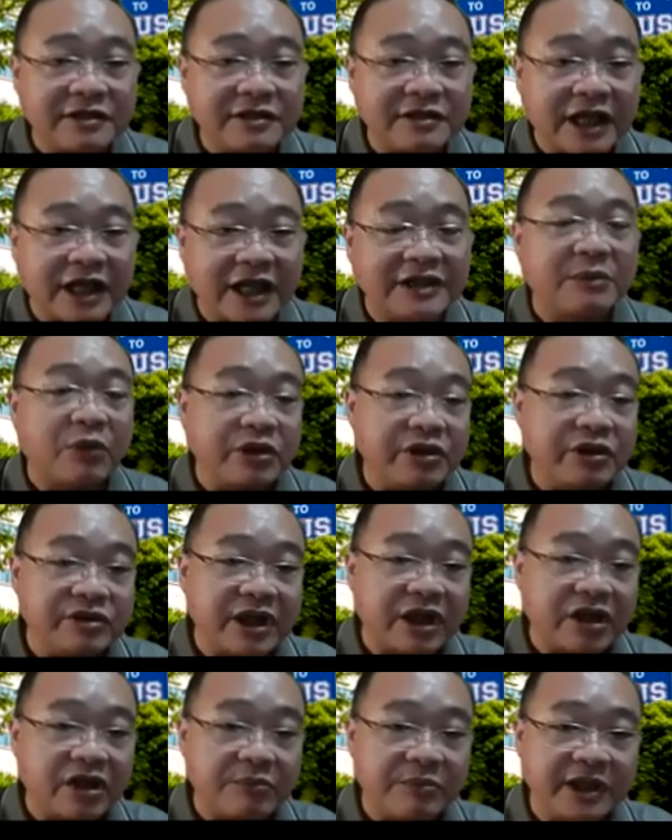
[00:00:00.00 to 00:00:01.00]
then some modules
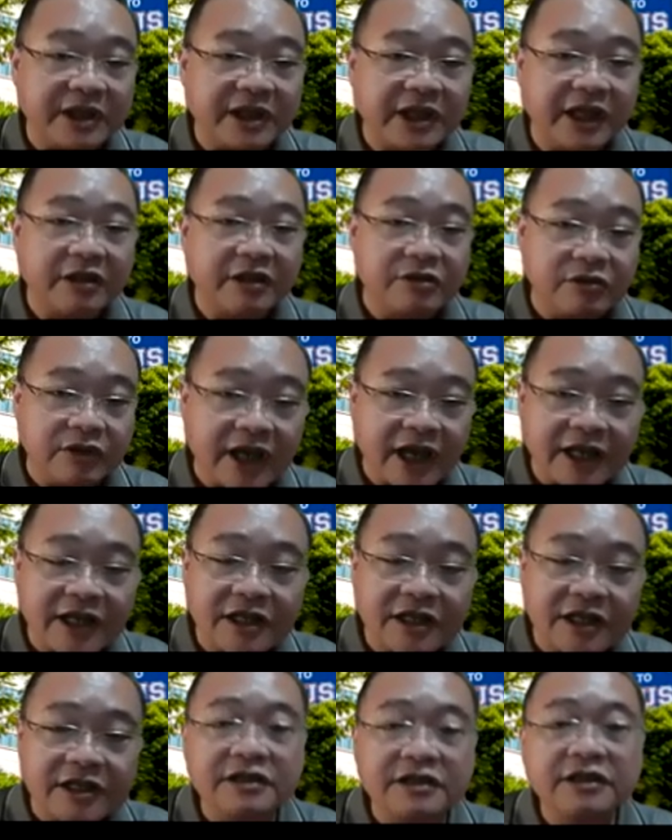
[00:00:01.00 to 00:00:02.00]
cannot be taken
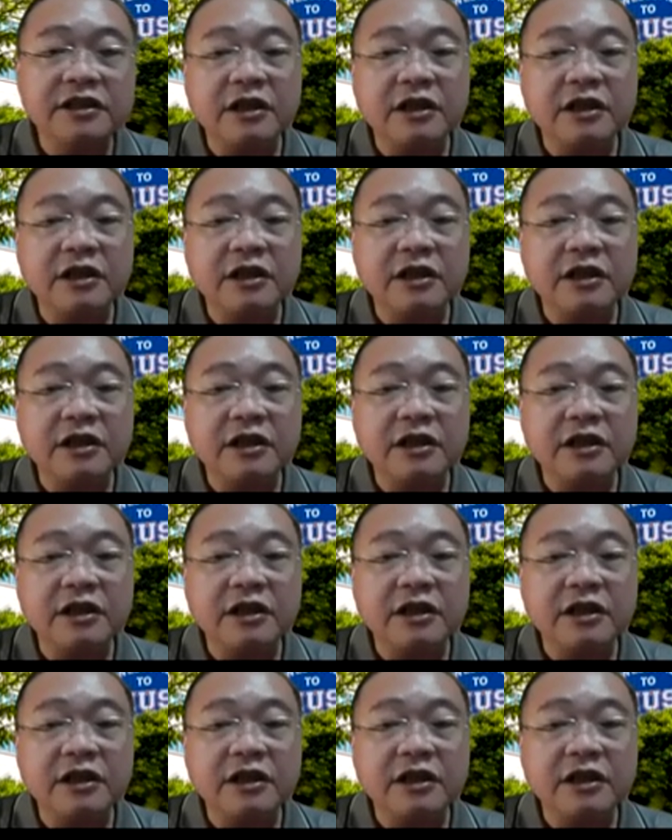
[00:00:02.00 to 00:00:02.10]
together.